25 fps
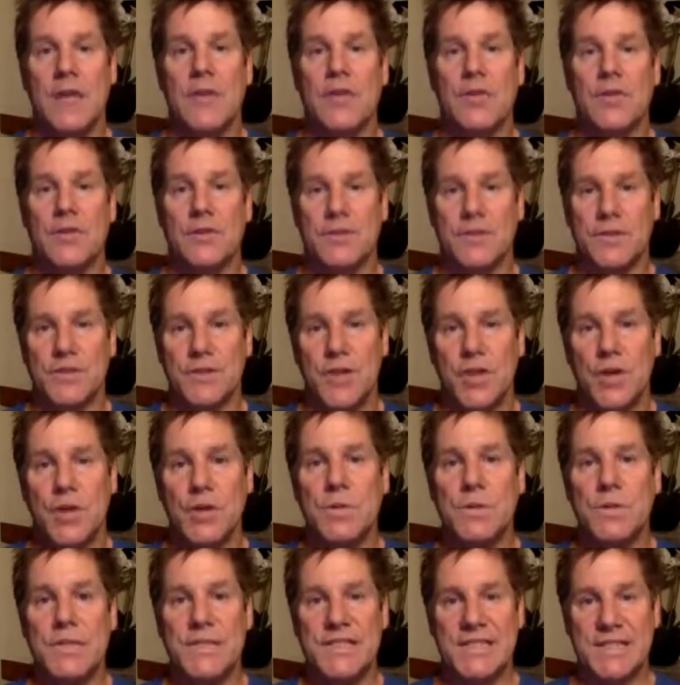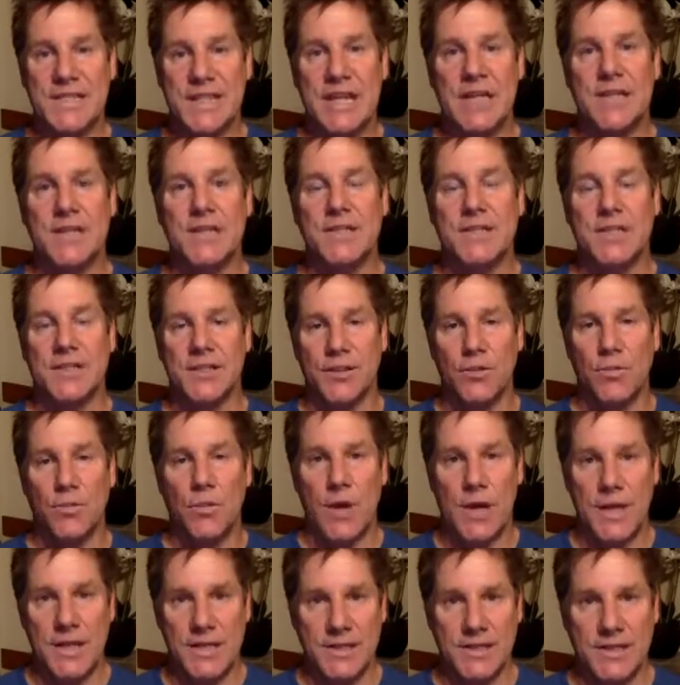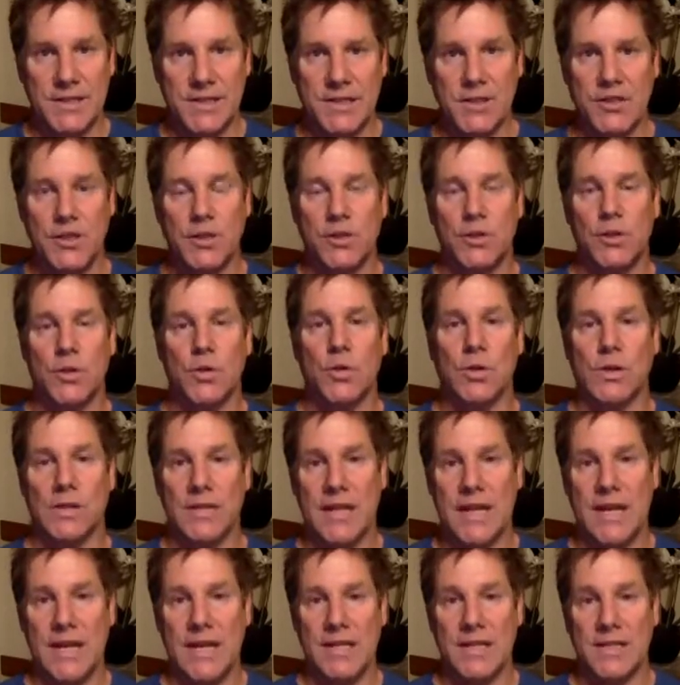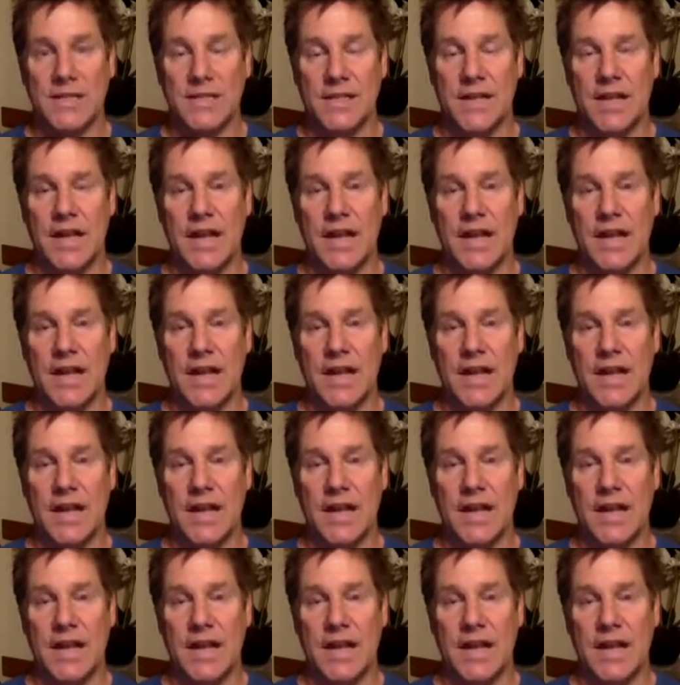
there's no sense in raising your legs.